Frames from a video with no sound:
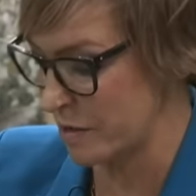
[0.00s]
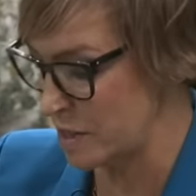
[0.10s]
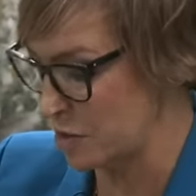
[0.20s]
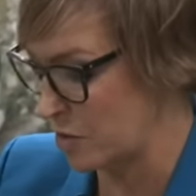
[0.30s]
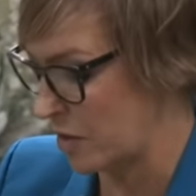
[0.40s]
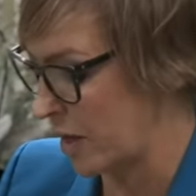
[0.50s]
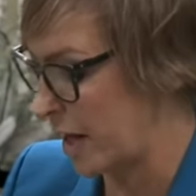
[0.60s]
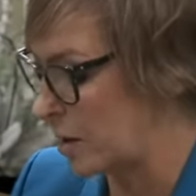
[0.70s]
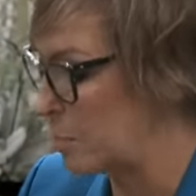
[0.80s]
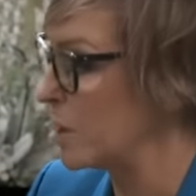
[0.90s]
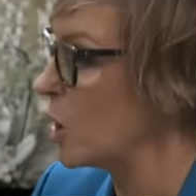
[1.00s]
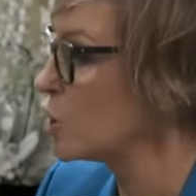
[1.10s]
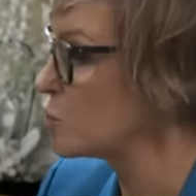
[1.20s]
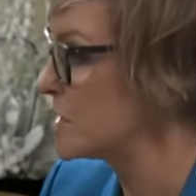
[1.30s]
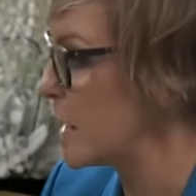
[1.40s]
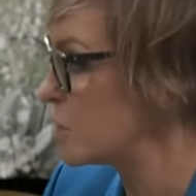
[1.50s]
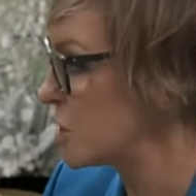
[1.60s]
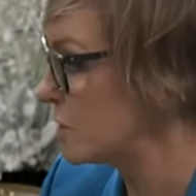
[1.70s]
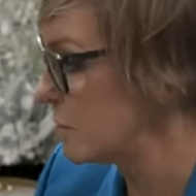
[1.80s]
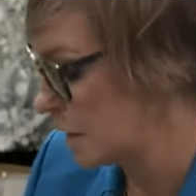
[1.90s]
Sarah, didn't you, that they are beyond
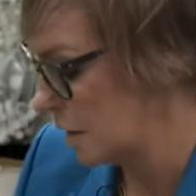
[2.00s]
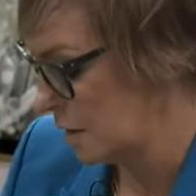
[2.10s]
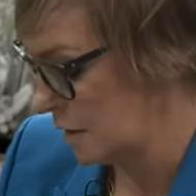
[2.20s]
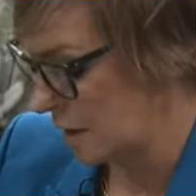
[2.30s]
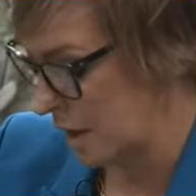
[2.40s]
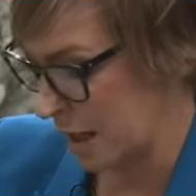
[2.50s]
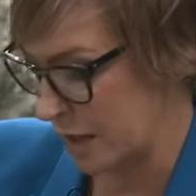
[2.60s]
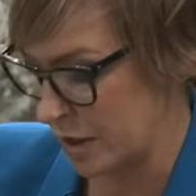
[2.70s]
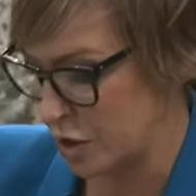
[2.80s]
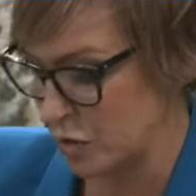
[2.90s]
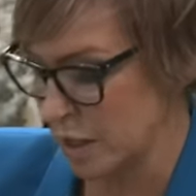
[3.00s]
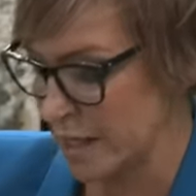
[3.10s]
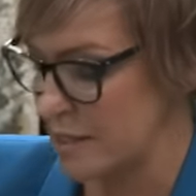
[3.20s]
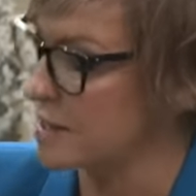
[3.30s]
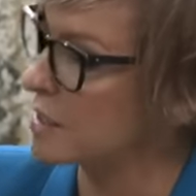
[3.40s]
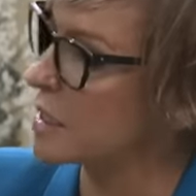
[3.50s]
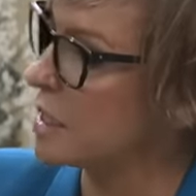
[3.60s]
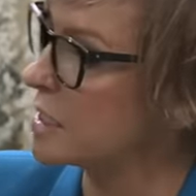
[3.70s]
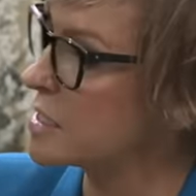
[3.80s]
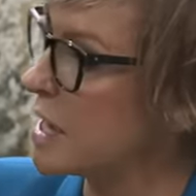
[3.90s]
redemption and that you'd like to see the
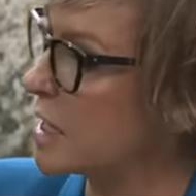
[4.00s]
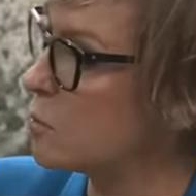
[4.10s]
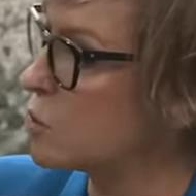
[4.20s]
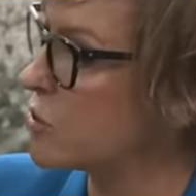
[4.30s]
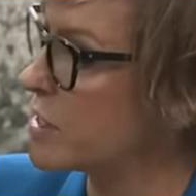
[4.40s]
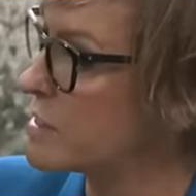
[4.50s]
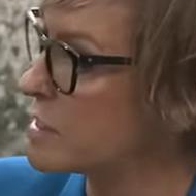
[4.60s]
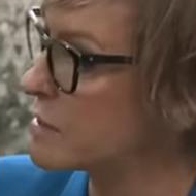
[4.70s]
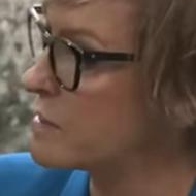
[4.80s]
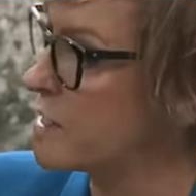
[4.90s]
king take a more drastic